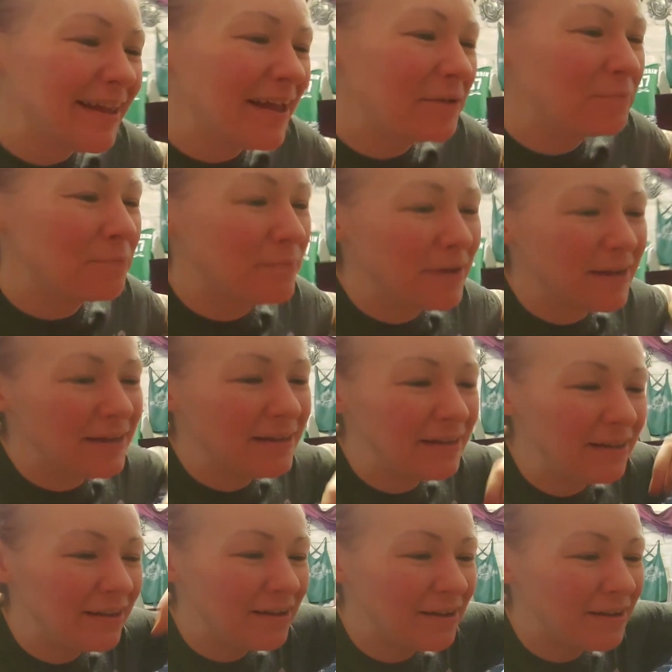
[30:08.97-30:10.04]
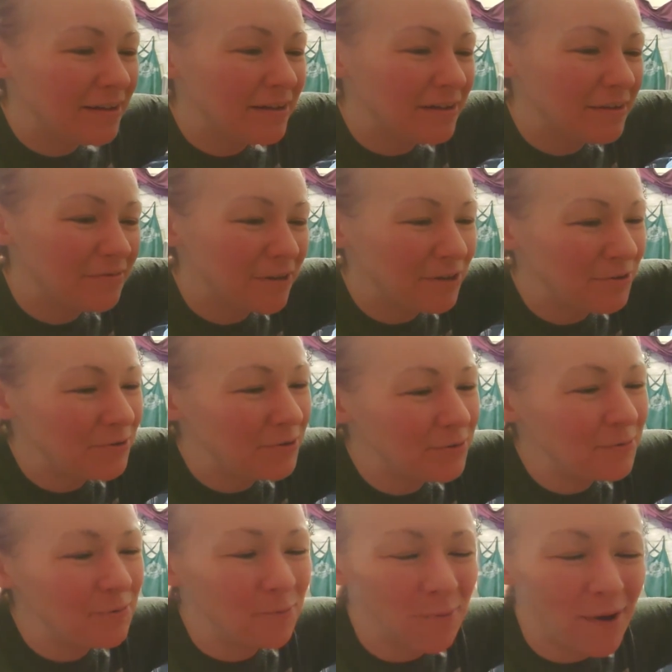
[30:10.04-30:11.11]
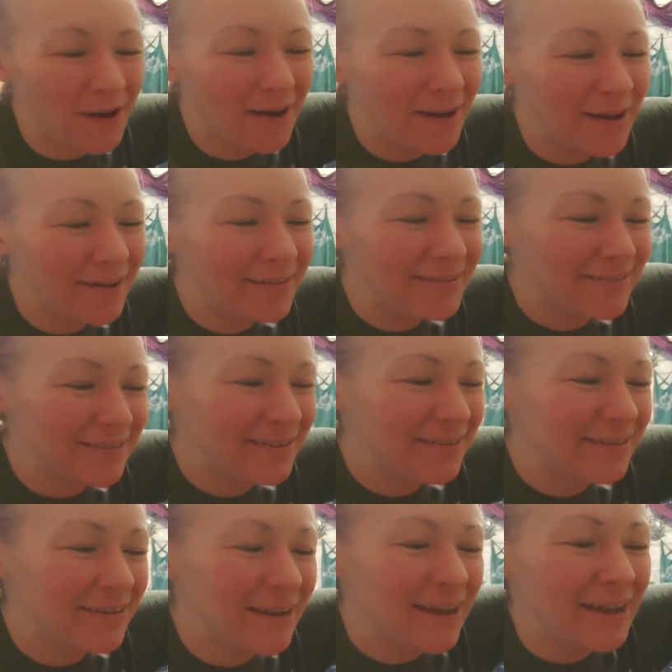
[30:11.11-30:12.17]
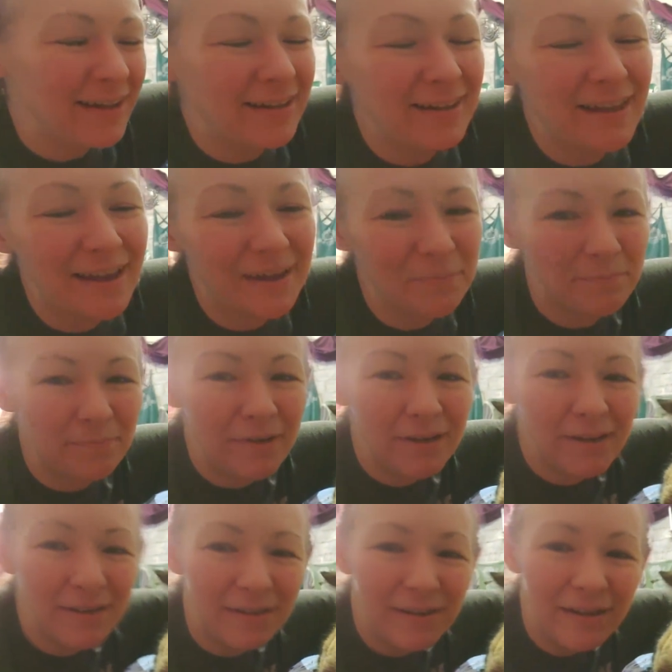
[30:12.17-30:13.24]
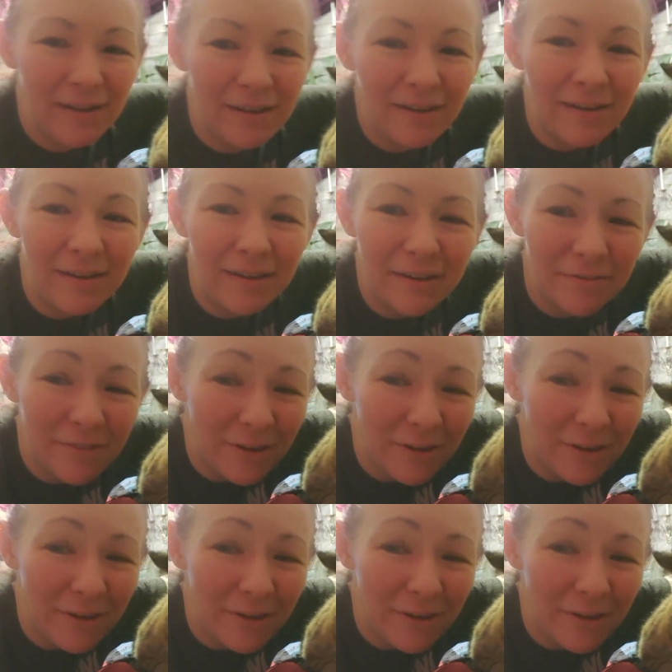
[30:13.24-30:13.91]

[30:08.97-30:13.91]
let me love you, Watson. Let me love